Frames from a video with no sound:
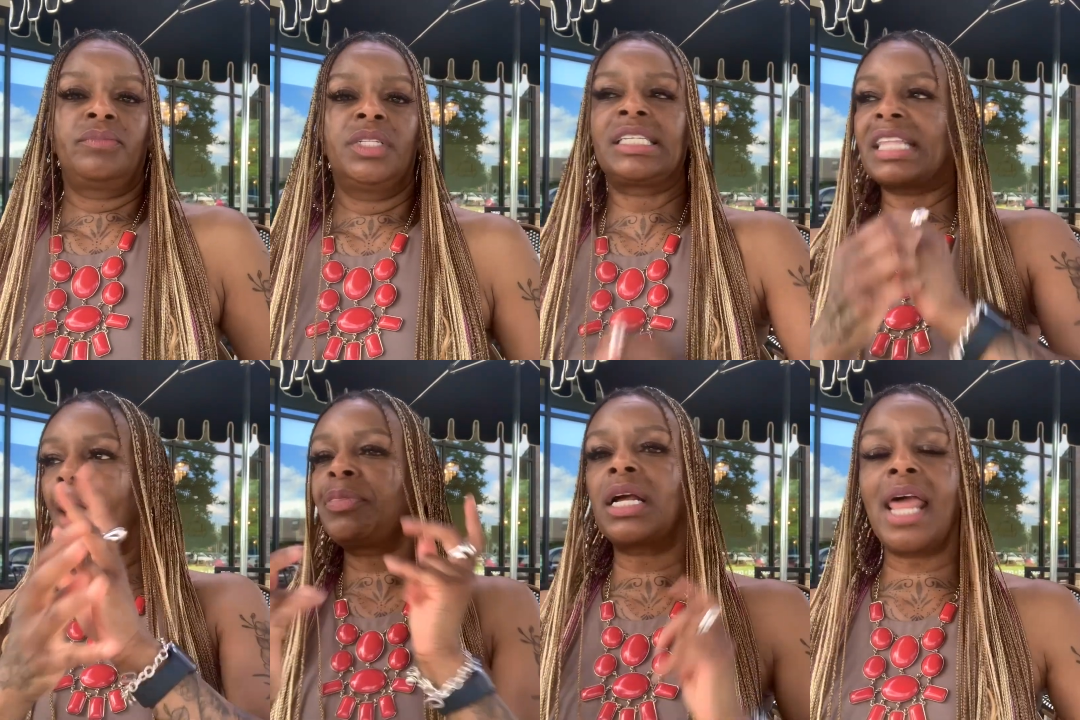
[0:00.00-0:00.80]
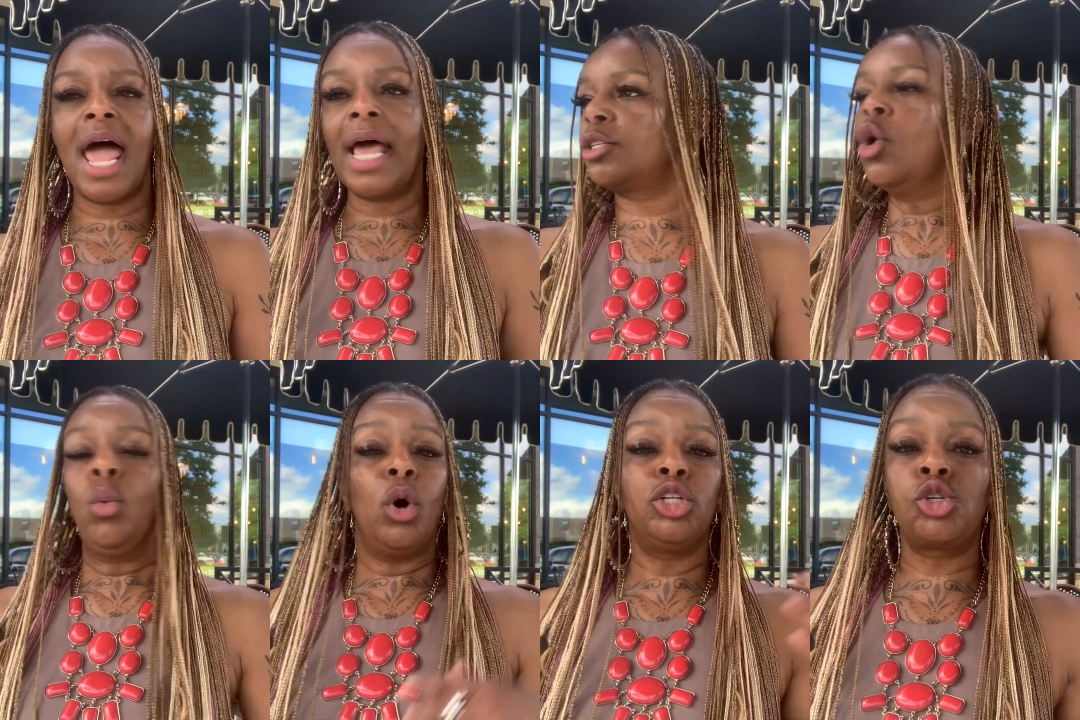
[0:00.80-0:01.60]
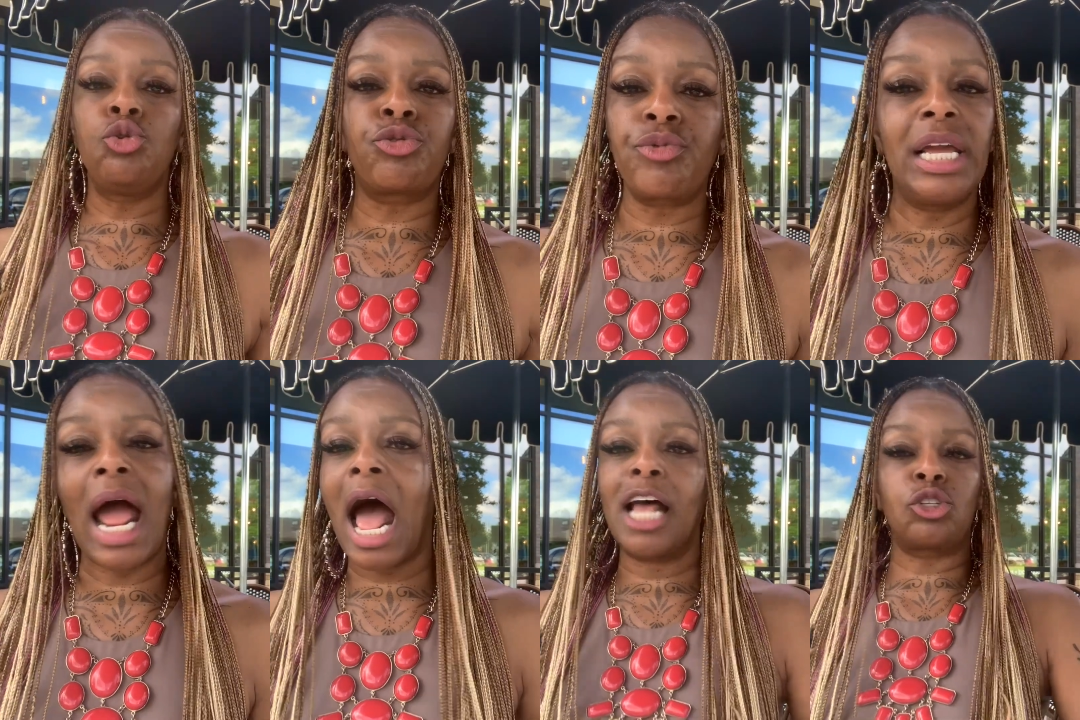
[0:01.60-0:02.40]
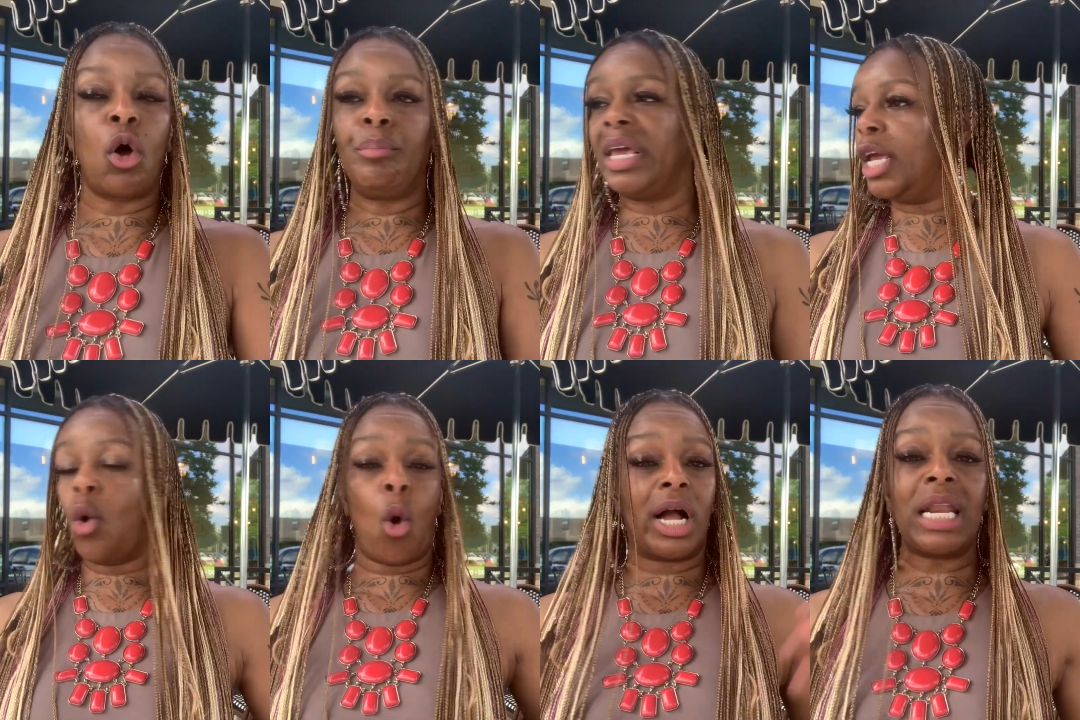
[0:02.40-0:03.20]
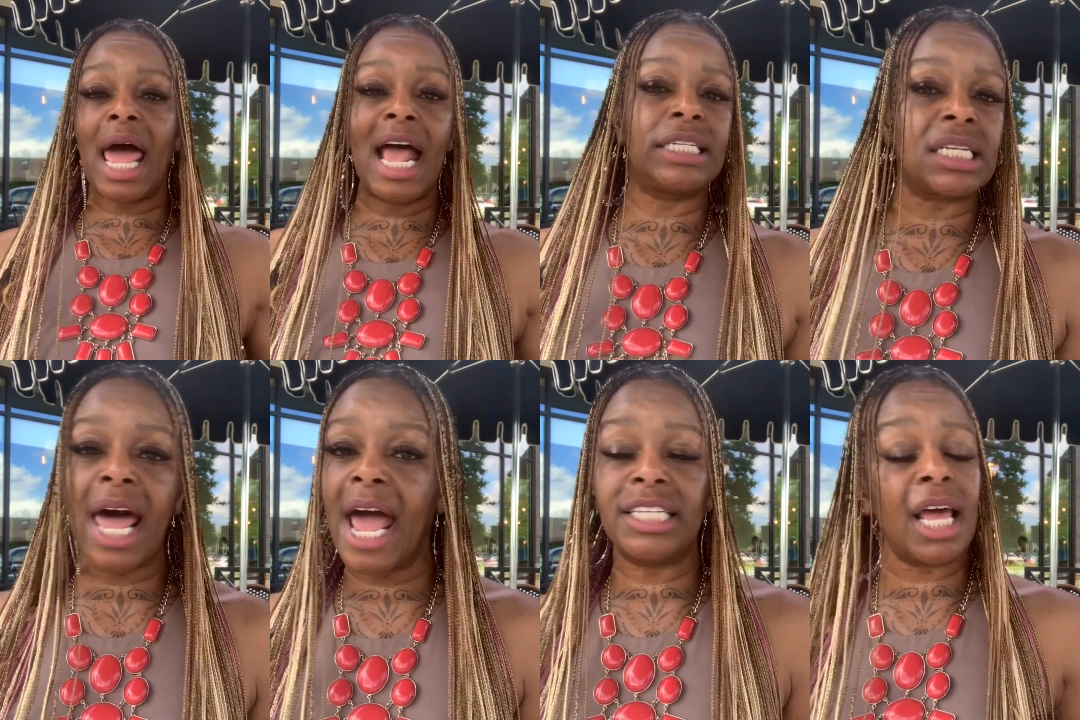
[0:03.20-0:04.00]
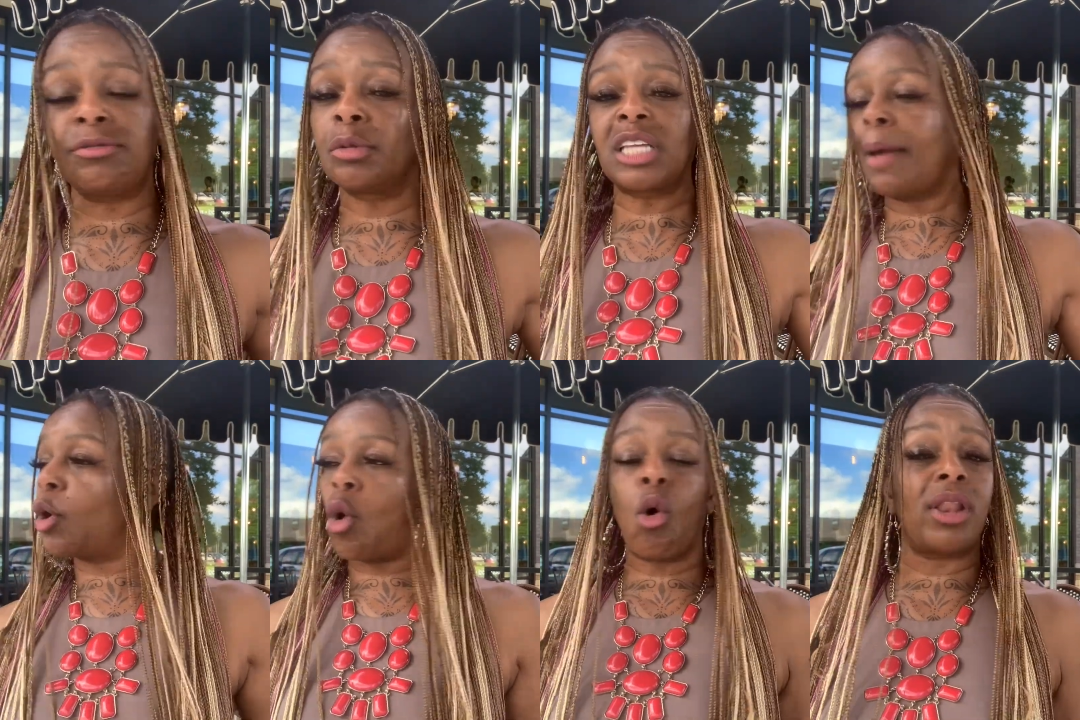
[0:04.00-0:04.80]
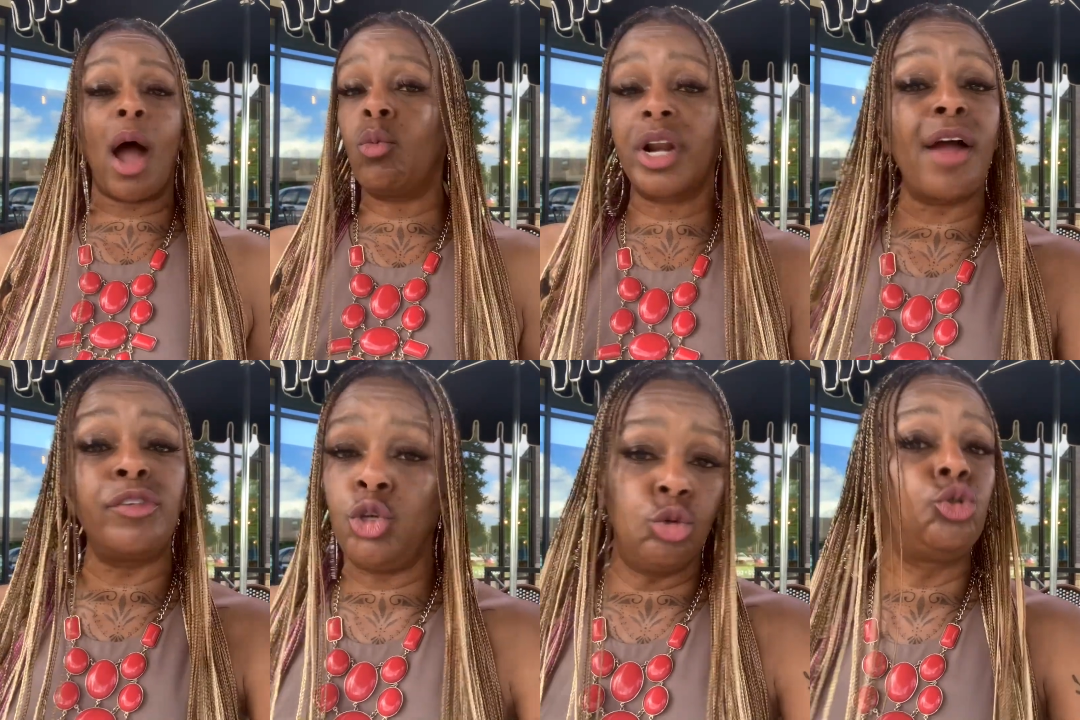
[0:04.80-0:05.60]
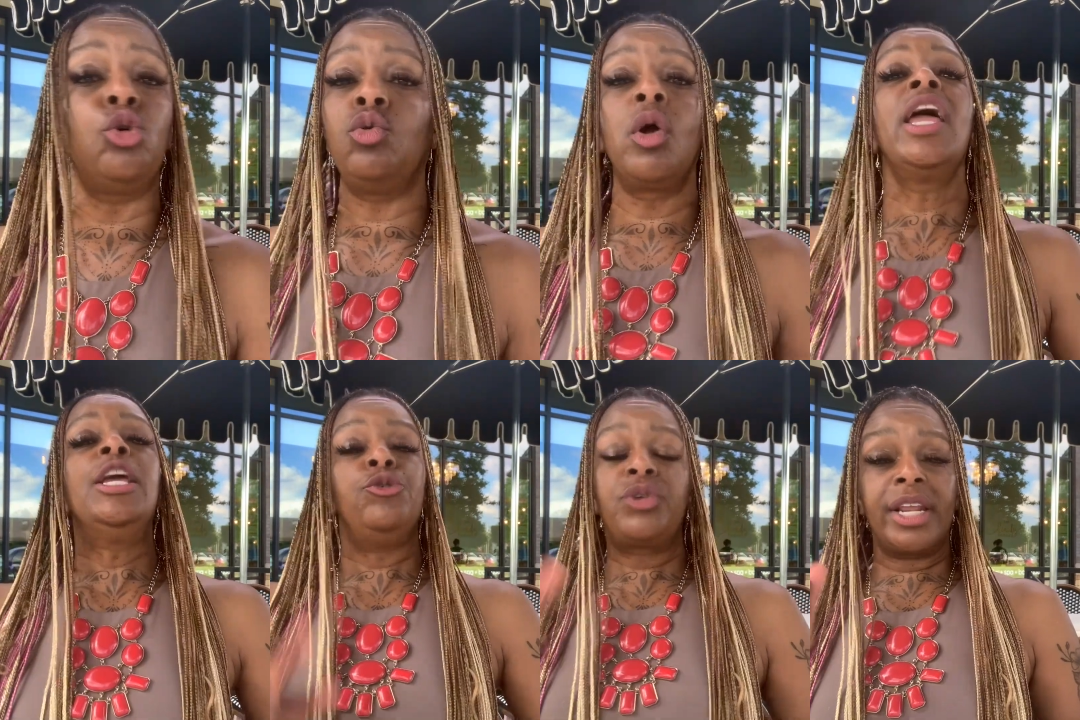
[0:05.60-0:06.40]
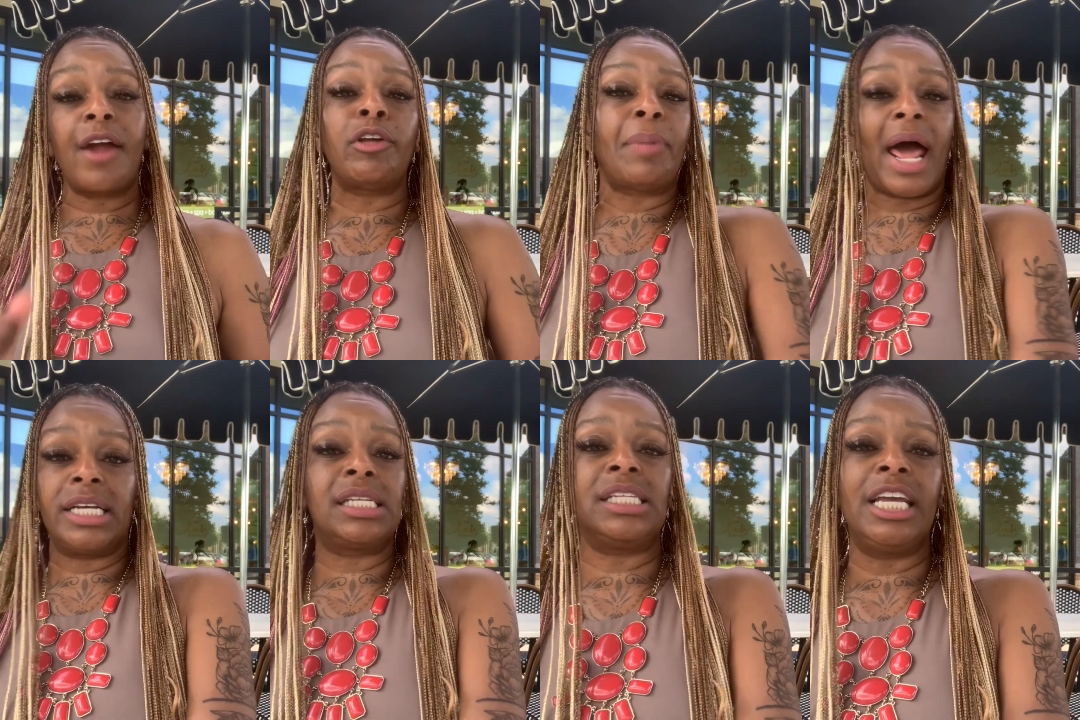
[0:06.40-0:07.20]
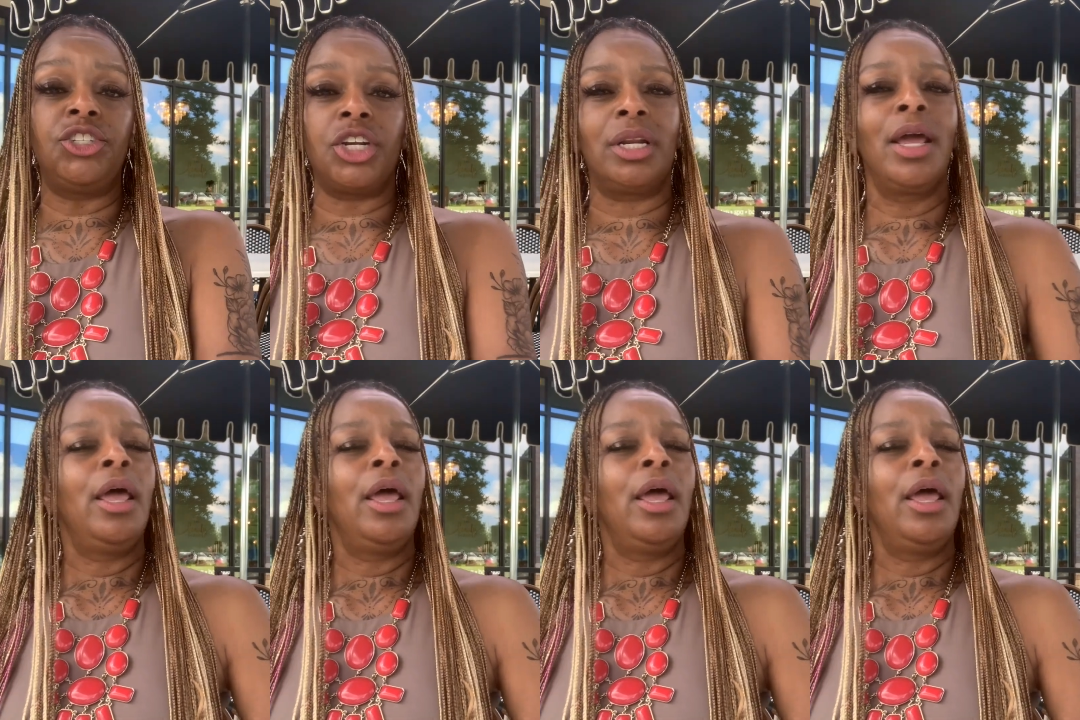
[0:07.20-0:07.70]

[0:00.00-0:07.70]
Stop the class, one, two, three, eyes on me, or class, class, have some type of call out, whatever you do, you get everybody's attention.